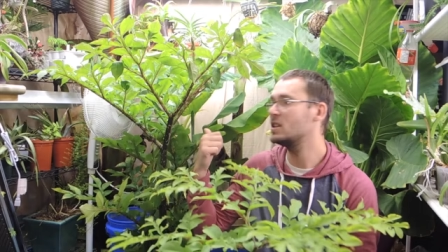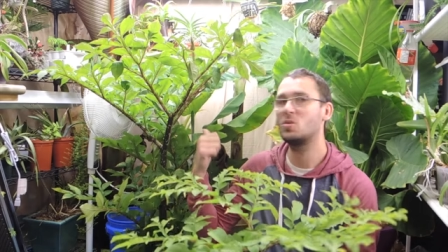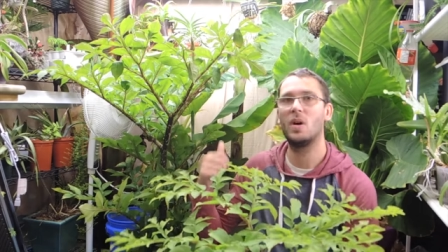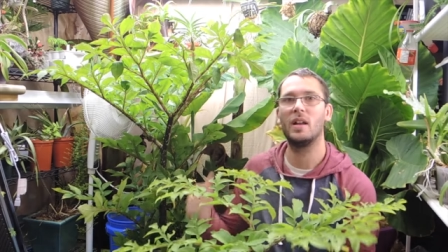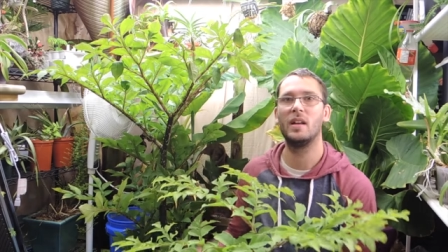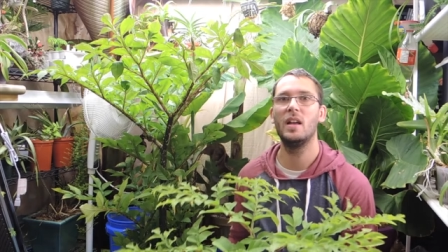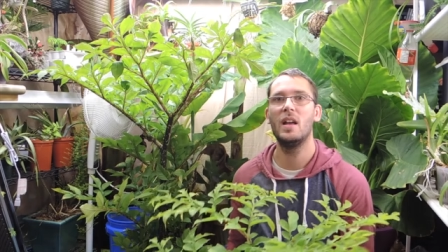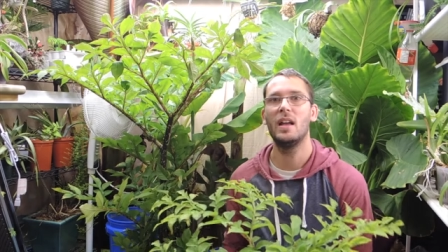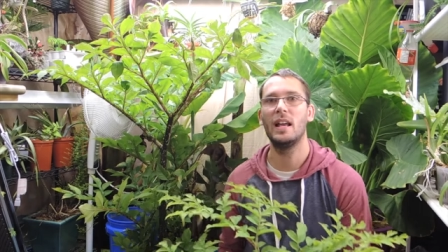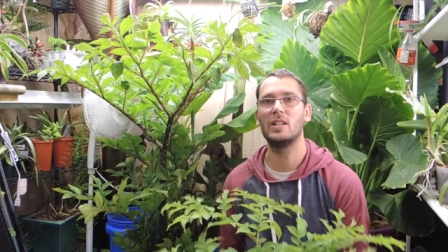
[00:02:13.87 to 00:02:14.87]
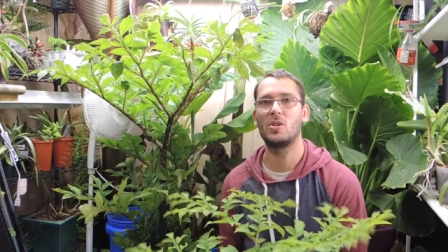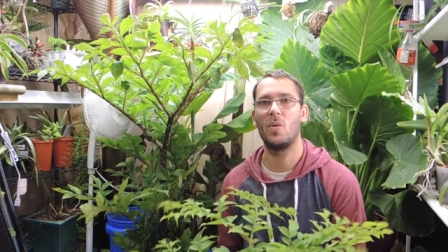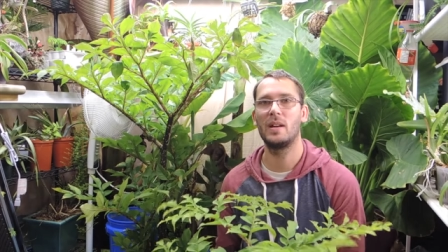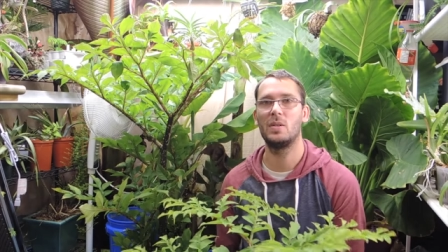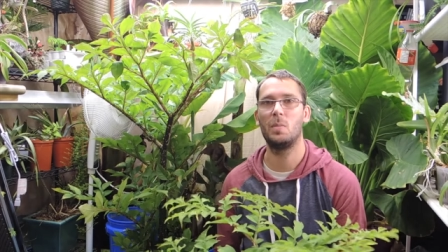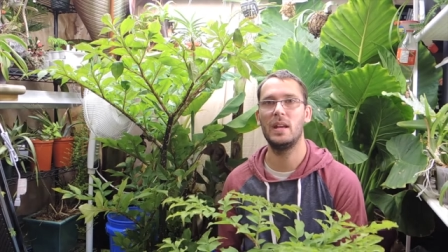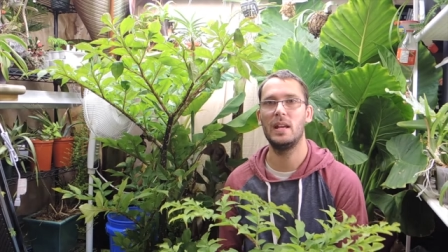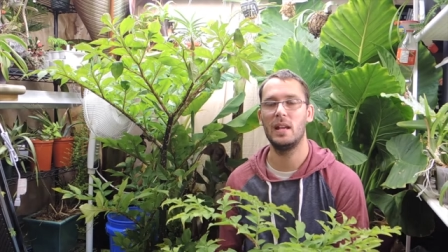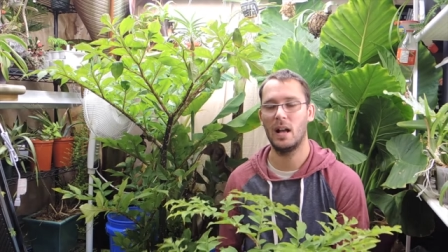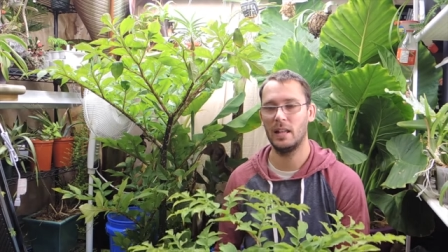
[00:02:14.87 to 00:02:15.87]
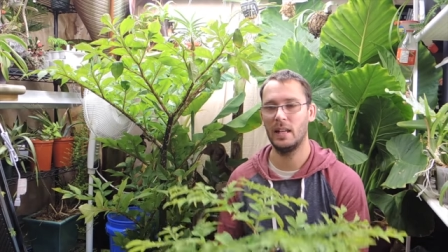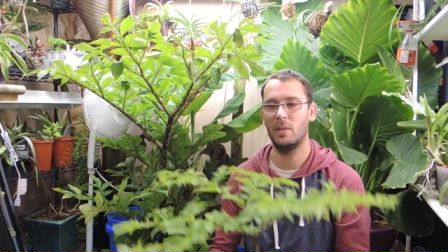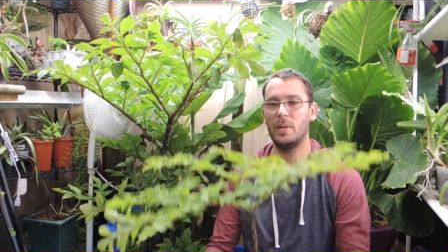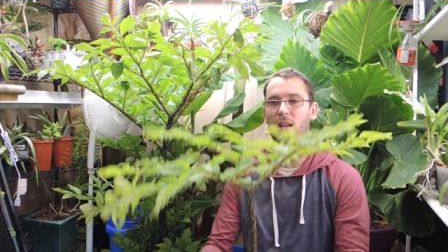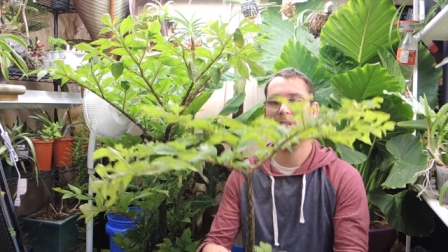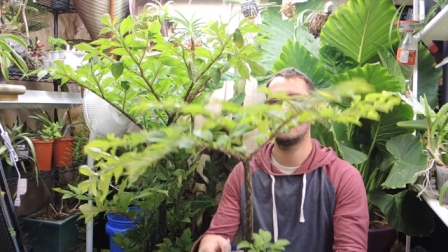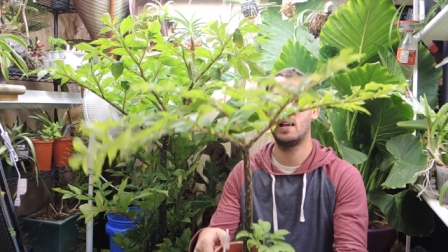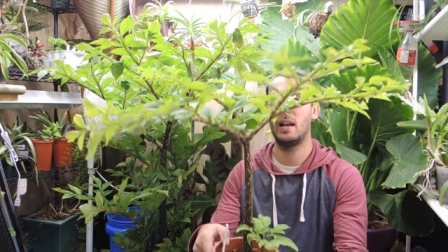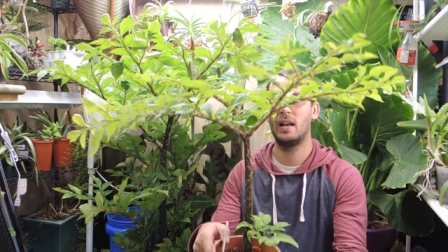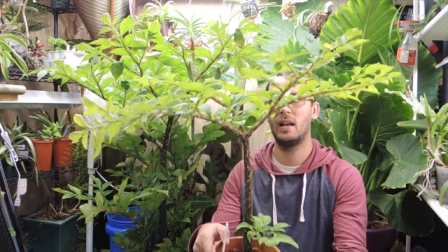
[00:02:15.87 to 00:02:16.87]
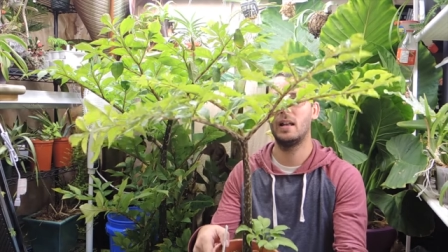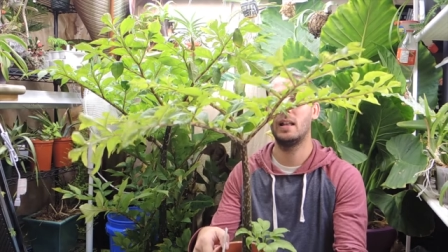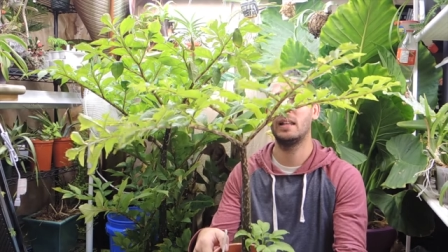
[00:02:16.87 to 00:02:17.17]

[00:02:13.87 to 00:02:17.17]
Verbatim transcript: this one. It's going to be a little bit uh,